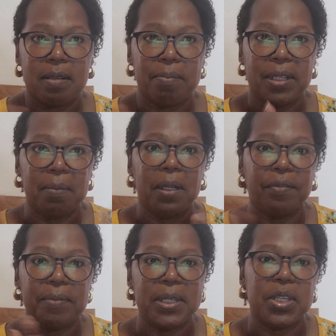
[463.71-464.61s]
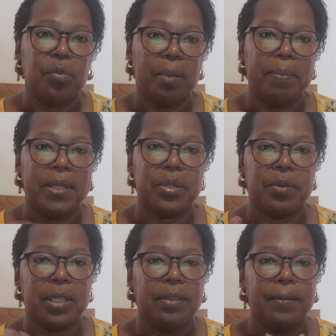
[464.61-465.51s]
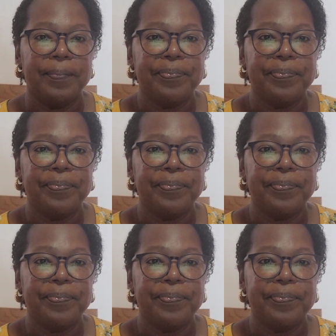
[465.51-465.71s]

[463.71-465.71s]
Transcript: be in the middle of missing one bus or the other.